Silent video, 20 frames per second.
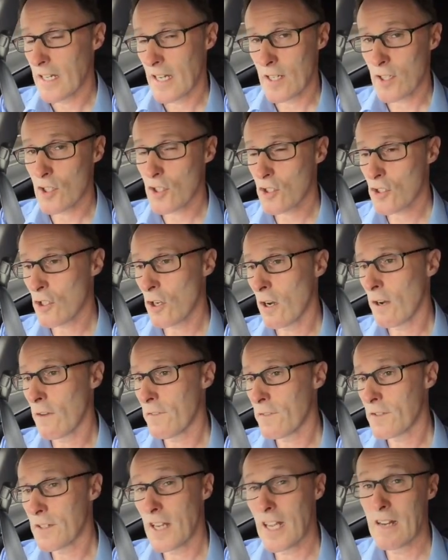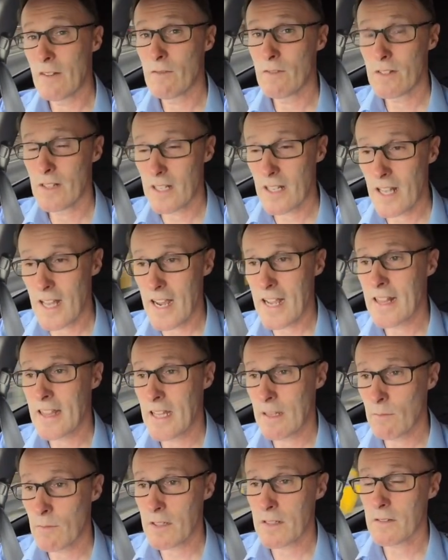and soft and letting
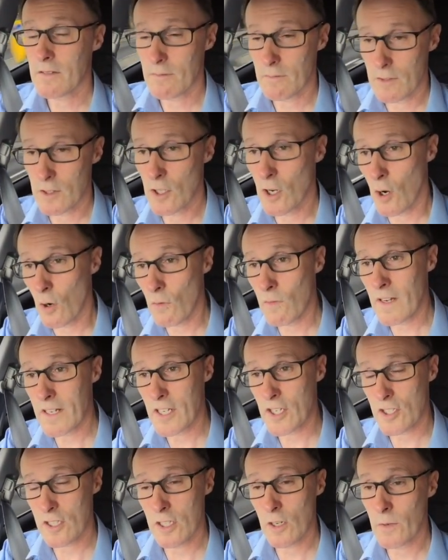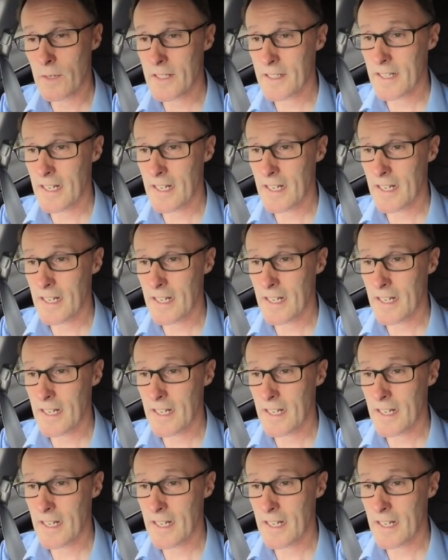them know that you're slowing